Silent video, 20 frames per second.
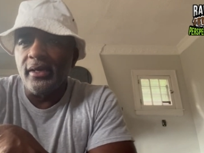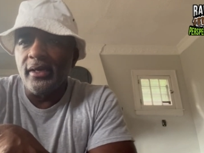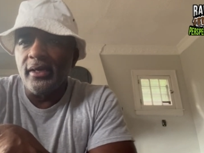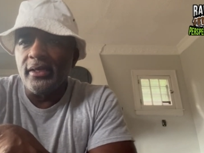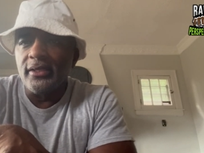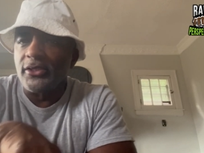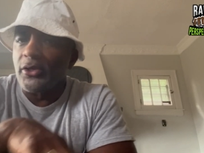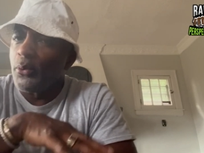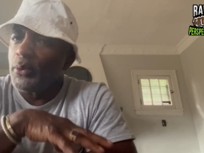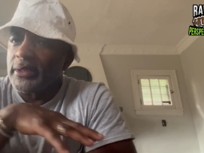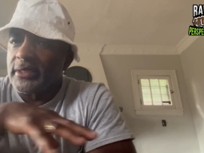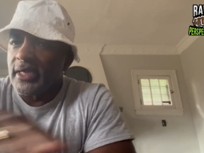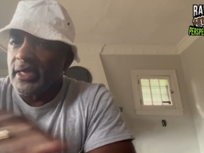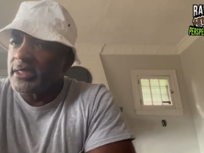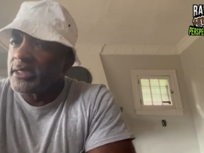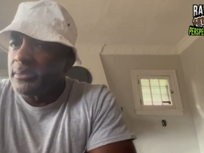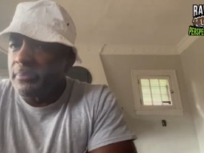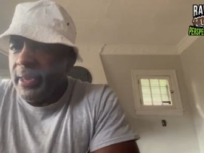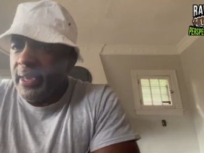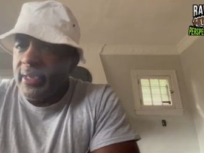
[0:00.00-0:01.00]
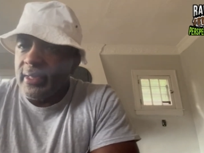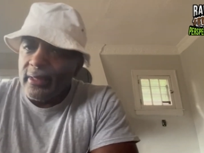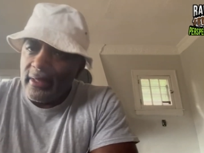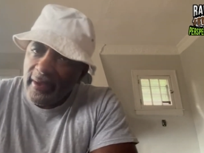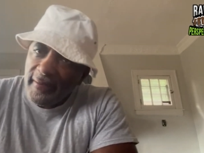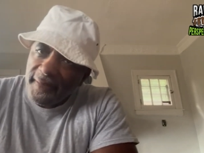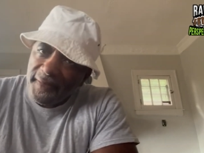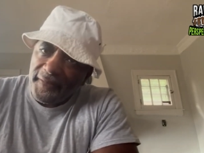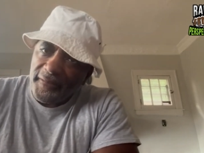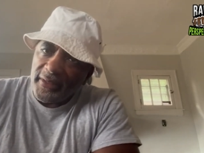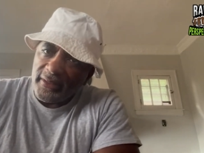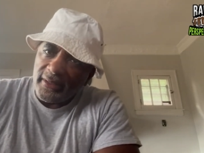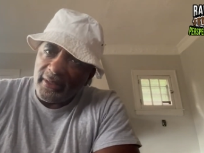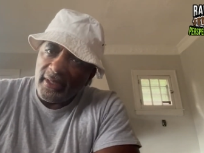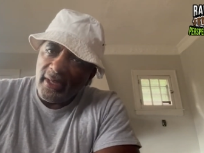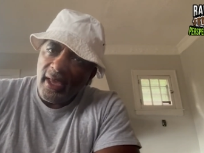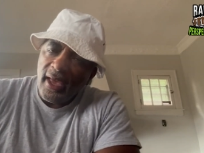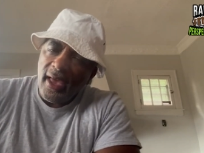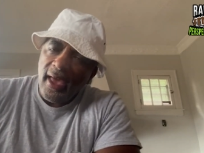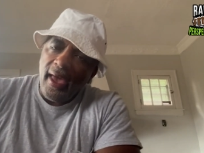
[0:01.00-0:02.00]
So it doesn't make a difference.
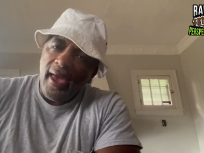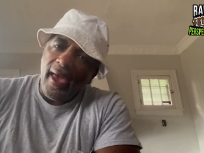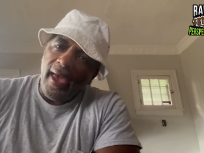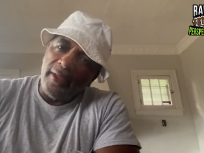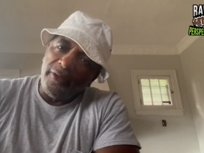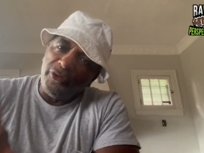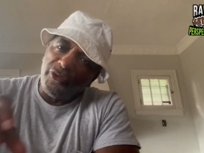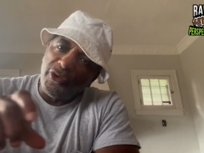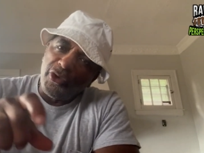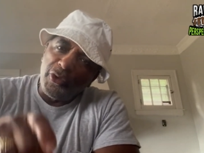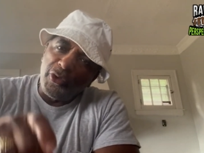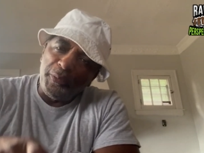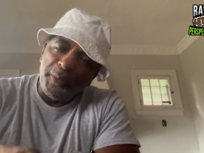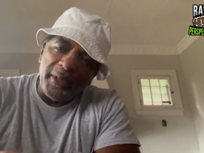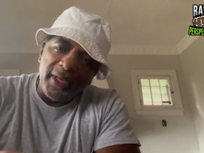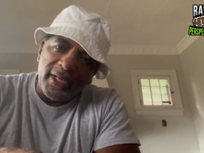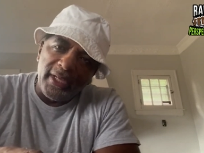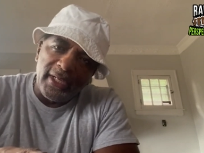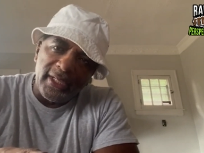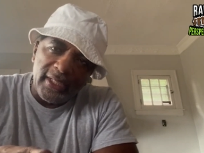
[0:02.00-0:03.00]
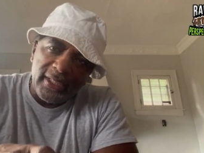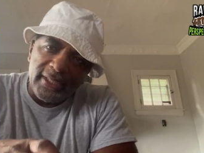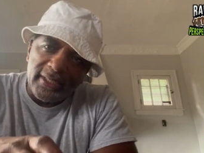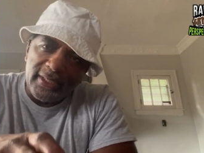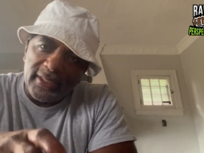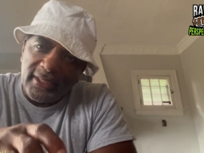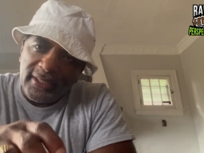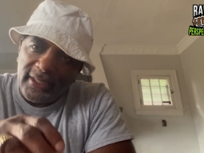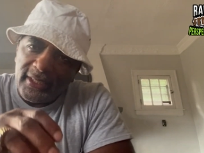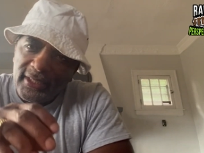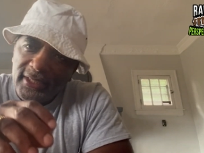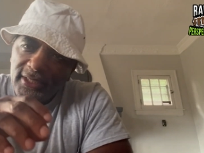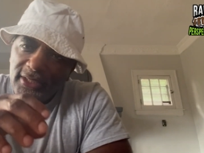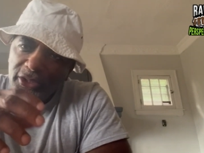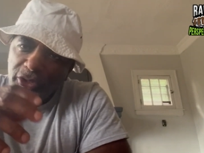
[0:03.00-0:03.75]
And just because